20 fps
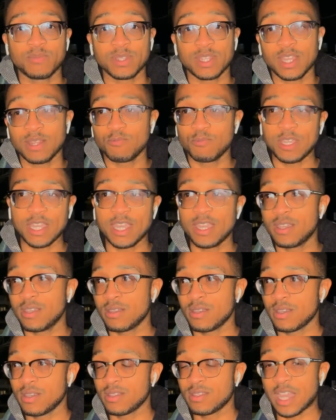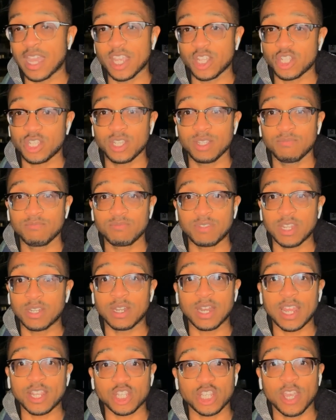but then we hear they actually
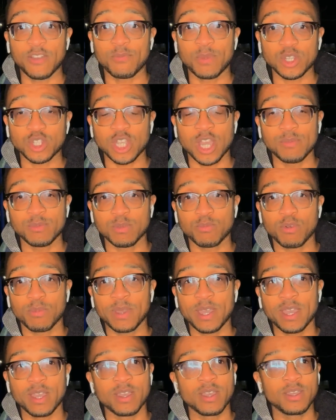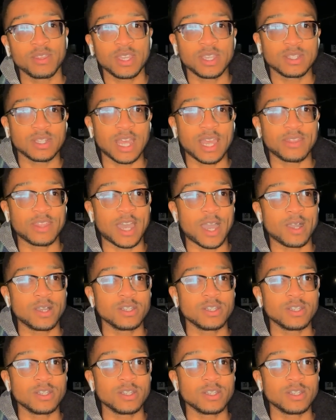didn't actually have much time to prepare, things like that.